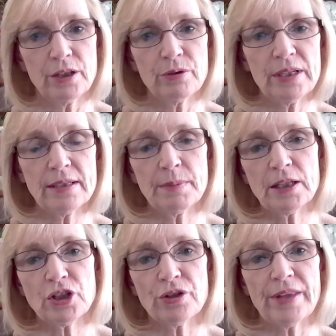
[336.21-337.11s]
You need to
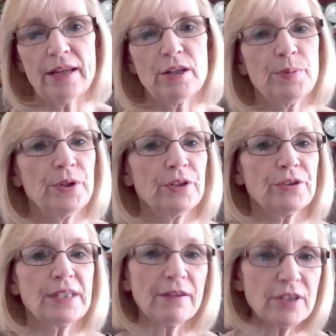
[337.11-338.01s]
make sure that you put
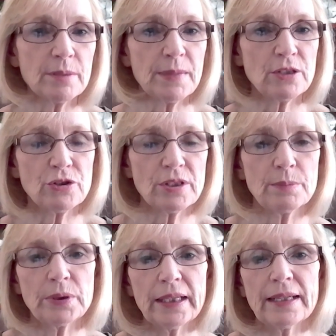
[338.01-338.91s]
your safety measures
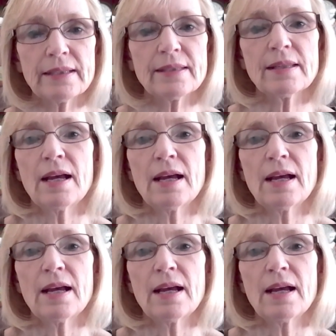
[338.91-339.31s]
in place,